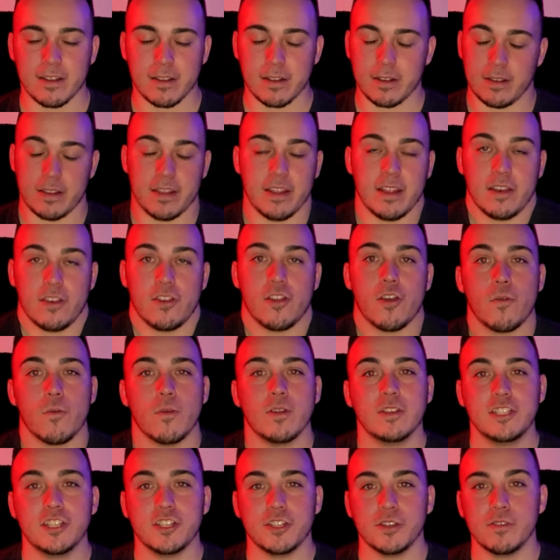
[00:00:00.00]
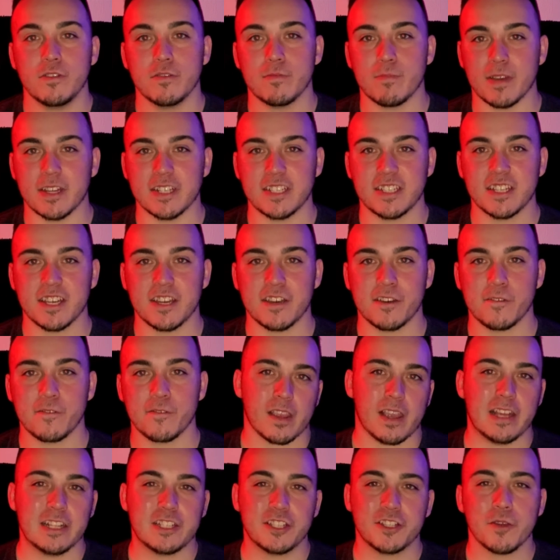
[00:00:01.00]
didn't know what to do with myself.
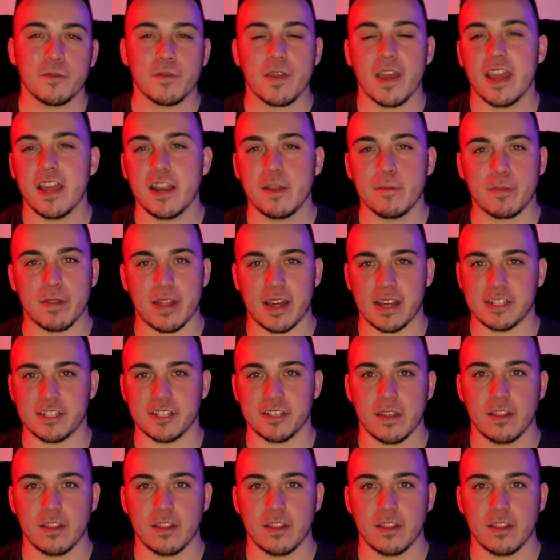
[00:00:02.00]
It's okay to plateau.